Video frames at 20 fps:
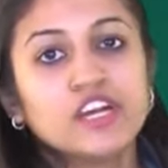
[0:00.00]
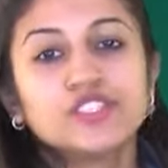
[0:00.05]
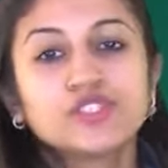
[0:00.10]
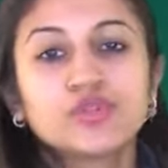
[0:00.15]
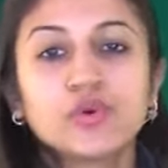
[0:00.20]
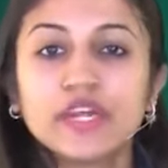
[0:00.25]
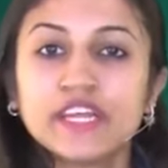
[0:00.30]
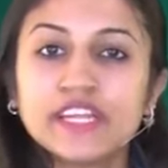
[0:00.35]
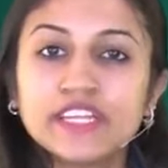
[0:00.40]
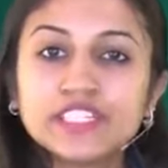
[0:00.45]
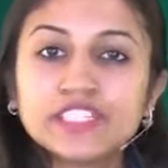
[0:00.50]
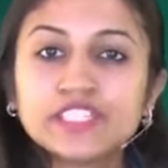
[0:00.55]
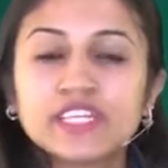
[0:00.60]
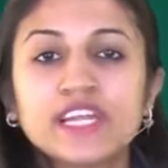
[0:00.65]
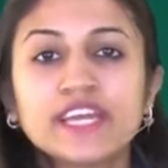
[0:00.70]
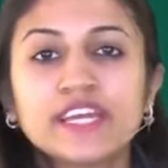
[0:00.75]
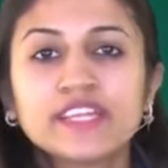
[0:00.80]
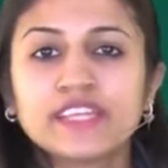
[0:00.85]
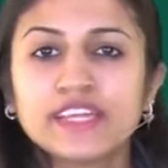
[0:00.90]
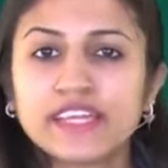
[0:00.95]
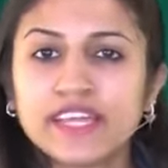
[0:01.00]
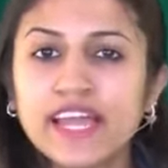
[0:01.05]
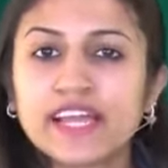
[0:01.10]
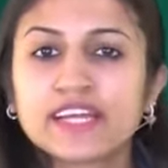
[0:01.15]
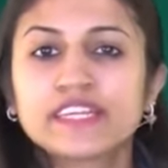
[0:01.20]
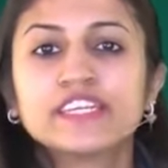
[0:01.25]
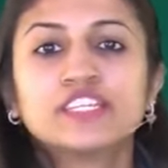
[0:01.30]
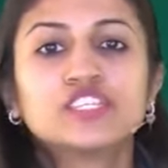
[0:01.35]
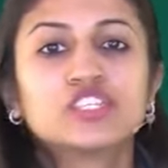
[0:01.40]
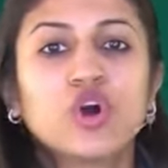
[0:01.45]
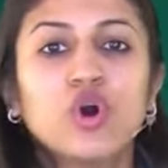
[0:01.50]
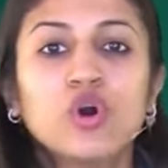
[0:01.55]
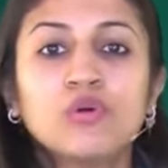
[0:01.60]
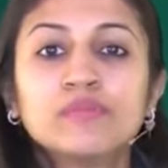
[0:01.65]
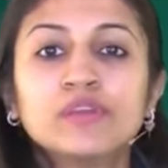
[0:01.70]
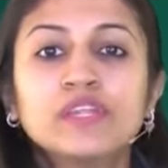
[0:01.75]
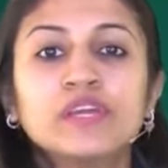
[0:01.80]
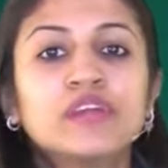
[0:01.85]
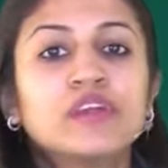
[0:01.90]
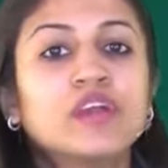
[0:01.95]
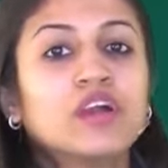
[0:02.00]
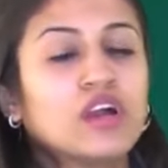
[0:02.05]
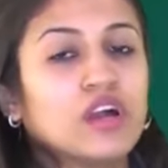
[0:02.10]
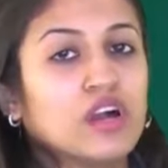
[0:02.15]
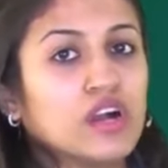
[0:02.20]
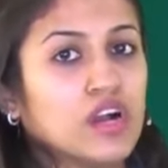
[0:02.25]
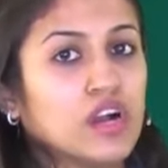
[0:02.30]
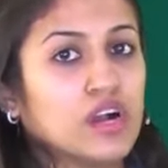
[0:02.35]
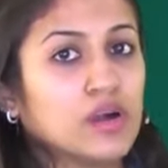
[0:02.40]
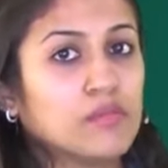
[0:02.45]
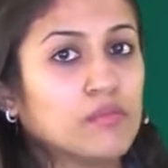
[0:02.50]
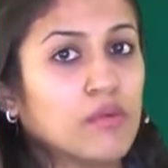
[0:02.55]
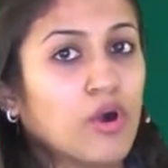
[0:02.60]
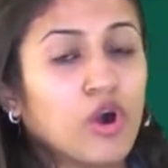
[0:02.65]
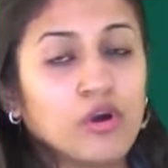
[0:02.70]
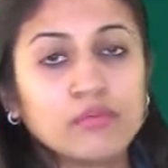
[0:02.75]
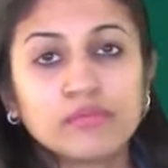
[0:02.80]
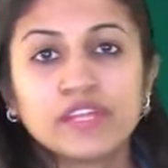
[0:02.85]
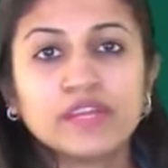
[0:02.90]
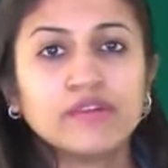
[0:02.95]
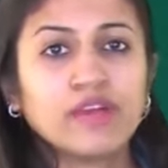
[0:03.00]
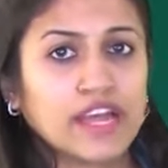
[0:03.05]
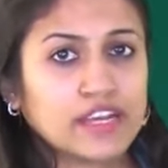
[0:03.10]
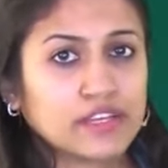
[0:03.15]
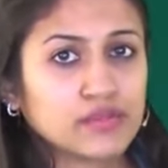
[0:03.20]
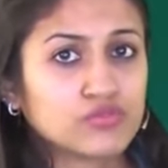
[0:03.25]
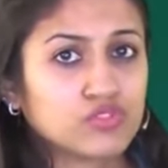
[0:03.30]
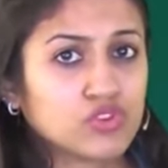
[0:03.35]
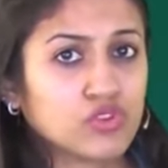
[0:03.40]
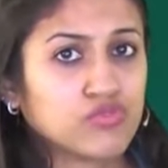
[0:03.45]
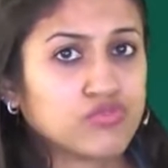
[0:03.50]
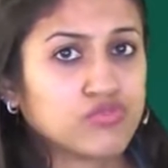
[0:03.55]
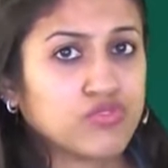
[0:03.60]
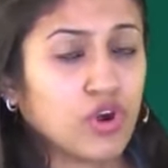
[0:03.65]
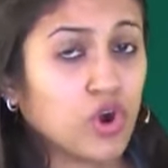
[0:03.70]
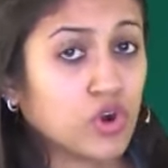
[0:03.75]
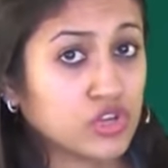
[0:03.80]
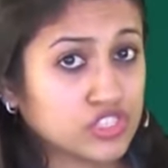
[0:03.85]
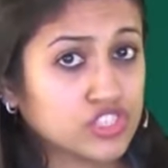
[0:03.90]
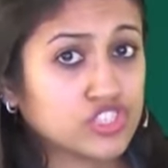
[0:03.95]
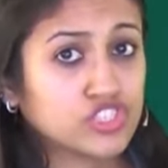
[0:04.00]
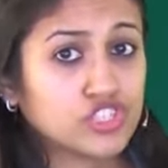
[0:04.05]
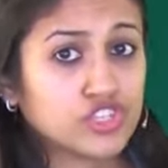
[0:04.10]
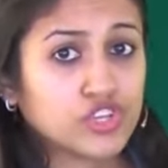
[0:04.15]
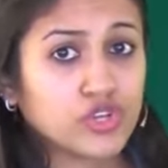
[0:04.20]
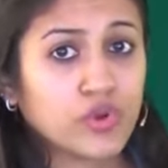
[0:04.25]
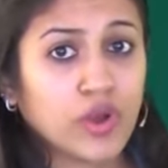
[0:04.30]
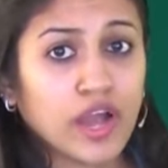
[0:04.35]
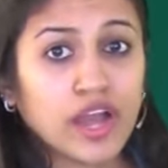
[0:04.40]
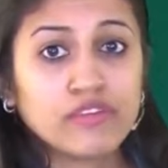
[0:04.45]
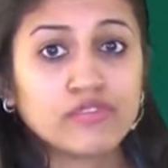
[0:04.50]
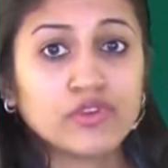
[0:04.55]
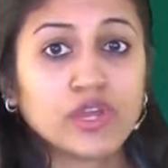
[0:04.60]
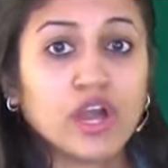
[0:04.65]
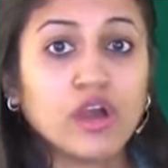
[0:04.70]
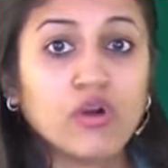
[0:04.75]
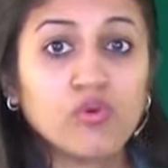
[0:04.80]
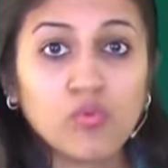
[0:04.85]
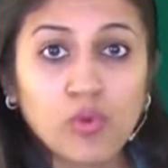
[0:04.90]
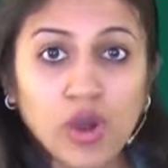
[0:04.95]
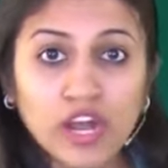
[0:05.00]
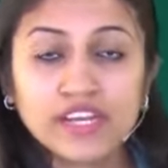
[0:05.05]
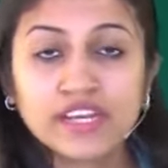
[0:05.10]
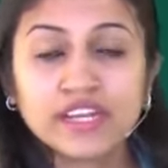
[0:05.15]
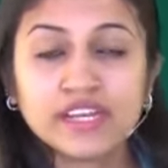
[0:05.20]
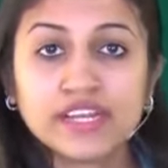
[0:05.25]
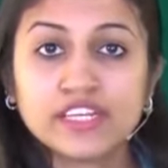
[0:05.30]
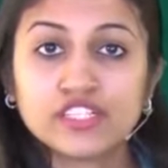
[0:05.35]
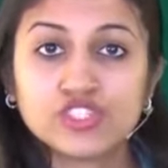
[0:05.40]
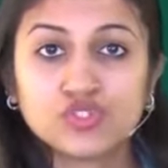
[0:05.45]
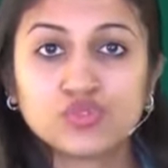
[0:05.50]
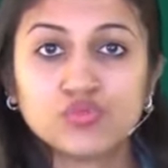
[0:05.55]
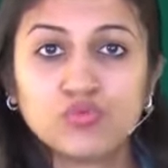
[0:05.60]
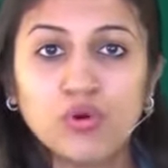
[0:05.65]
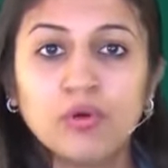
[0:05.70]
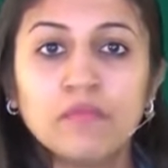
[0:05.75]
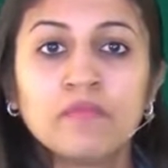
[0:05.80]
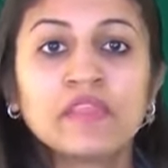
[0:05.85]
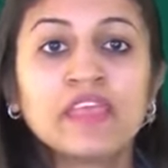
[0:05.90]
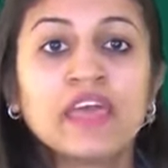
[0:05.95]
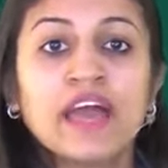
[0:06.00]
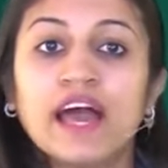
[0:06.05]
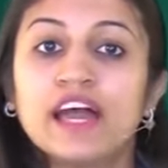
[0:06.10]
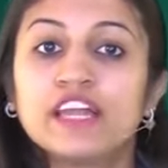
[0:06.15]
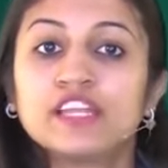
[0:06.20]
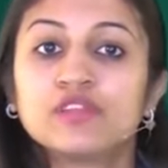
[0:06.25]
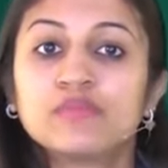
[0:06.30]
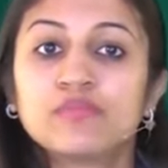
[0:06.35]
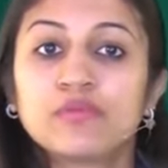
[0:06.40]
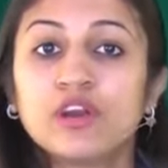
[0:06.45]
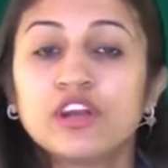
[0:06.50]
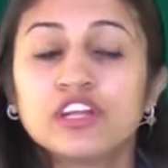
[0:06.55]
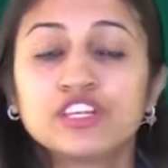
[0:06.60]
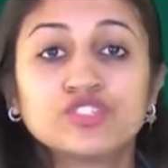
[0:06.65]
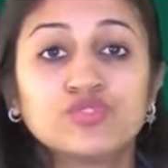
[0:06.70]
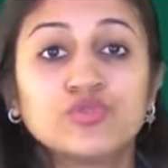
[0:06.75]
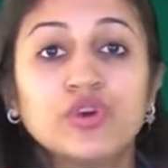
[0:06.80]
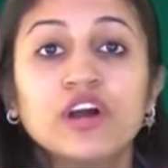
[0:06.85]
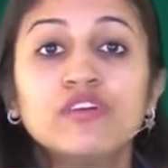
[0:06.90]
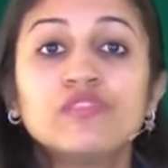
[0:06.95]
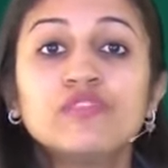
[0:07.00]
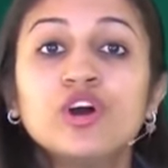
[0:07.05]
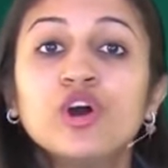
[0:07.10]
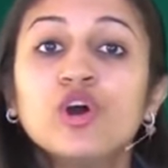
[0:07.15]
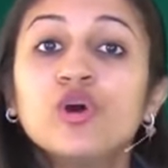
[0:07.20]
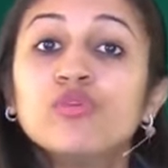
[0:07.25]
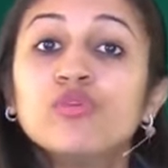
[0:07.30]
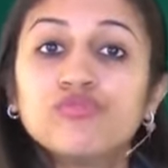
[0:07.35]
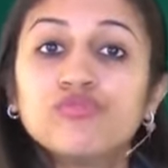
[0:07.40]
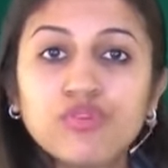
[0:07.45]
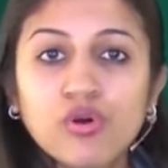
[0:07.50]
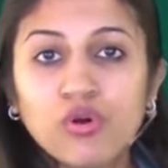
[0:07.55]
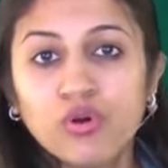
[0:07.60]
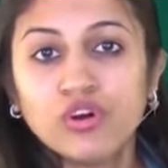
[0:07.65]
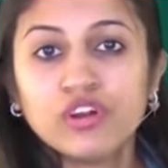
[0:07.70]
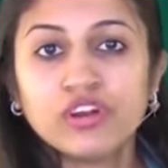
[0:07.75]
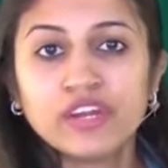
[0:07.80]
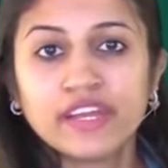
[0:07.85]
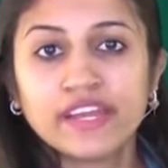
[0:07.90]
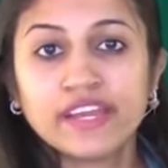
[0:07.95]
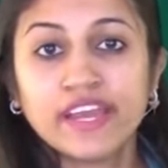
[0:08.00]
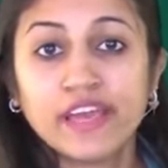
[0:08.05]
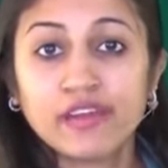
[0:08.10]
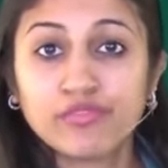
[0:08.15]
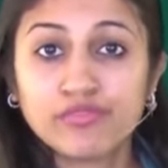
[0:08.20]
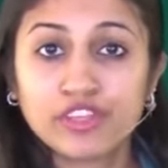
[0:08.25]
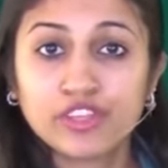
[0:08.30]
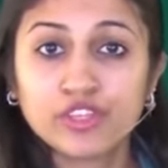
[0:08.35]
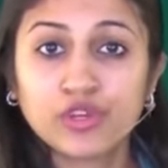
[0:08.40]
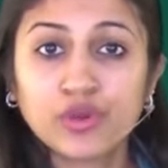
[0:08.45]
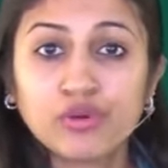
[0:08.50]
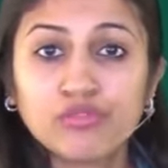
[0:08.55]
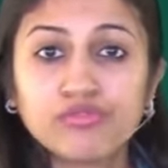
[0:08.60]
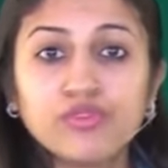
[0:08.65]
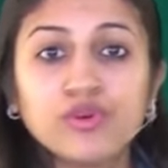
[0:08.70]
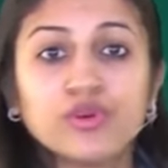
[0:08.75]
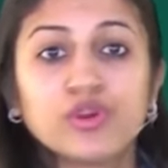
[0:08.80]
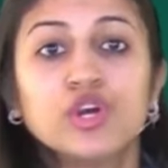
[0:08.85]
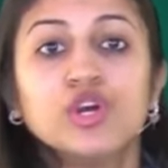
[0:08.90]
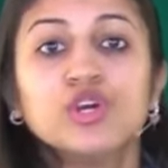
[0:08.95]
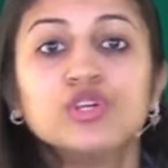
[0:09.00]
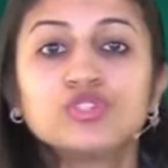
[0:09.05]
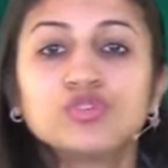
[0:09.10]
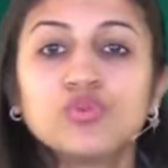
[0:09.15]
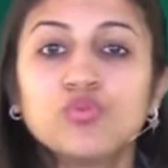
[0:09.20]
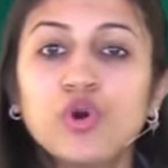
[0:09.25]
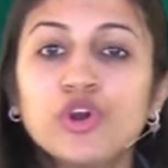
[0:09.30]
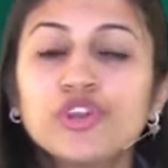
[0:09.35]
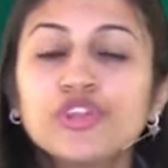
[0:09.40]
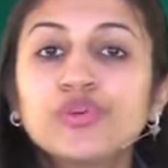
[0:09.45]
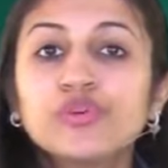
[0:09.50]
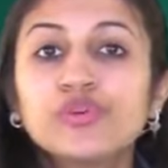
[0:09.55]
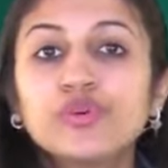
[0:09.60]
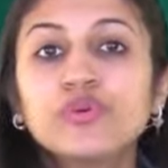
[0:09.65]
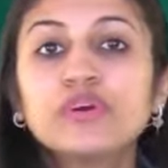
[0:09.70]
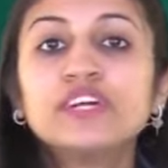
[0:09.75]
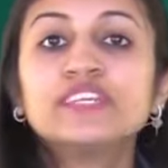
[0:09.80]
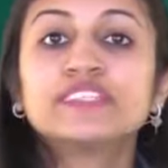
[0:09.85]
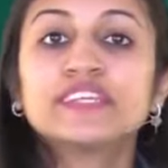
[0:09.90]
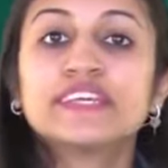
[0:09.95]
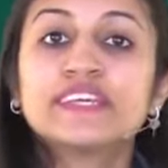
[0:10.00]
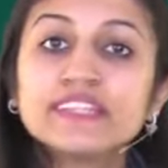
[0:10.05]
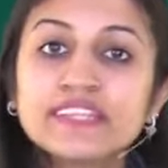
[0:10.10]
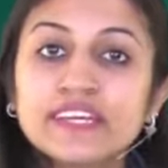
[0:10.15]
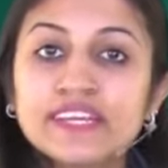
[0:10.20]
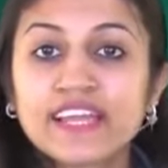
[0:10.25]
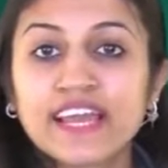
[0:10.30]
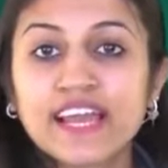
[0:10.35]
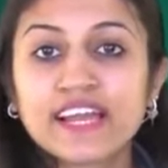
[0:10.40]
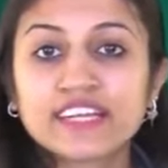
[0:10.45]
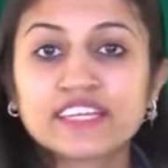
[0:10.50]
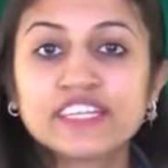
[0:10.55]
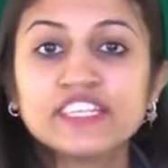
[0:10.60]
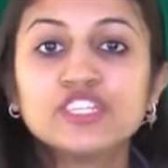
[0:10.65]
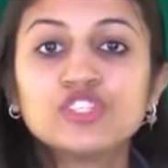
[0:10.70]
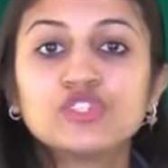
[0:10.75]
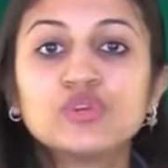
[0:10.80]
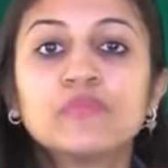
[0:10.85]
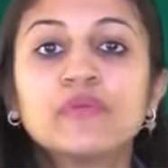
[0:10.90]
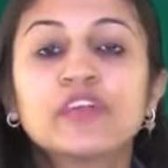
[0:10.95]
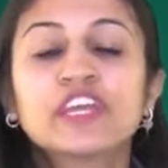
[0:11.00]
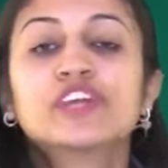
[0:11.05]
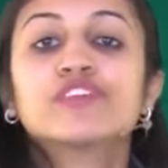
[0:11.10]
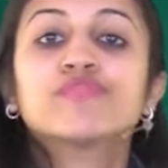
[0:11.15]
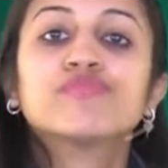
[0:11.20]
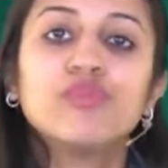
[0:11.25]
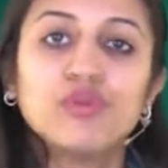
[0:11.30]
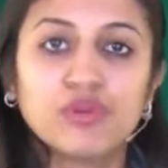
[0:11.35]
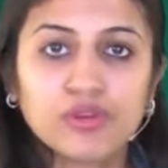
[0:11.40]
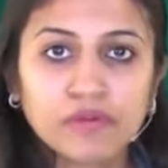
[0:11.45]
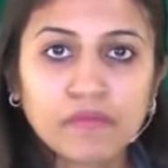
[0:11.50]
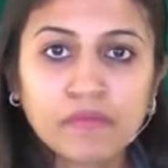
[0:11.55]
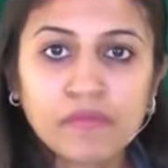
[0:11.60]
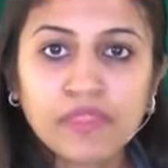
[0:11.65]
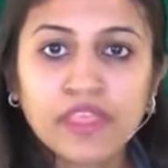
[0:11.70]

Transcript: So initially in the reactants, how many um, how many atoms of oxygen do you have? You have one in H2O, and in the products you have four in Fe3O4. So what you do is in the reactants you make it four.